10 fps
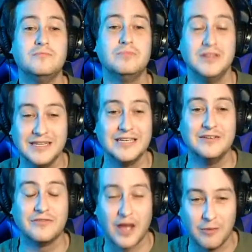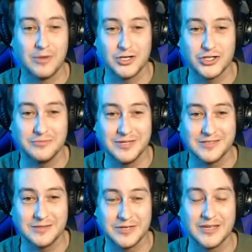believe how much she
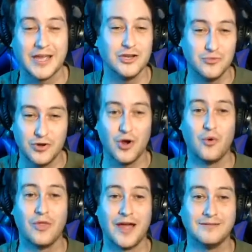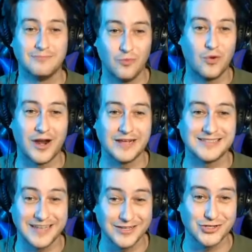means to me, and you know that what I
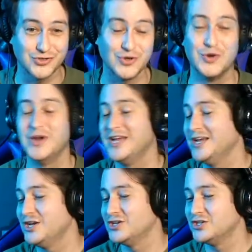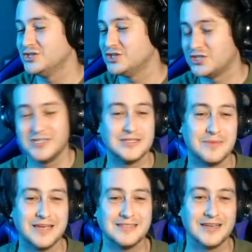say is true. She is
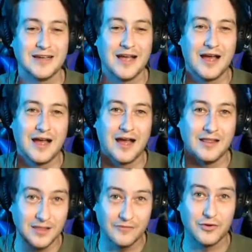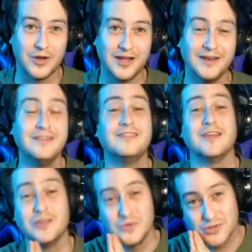amazing. I love you, hon.
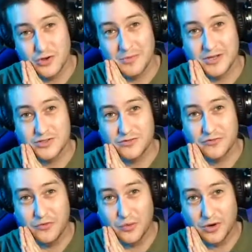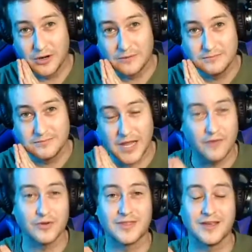Thank you so much for
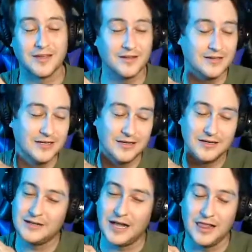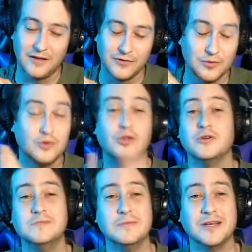everything. I love you. You'll
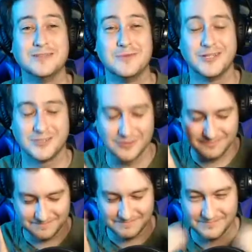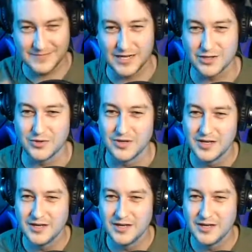always be my sponsor. Thank you.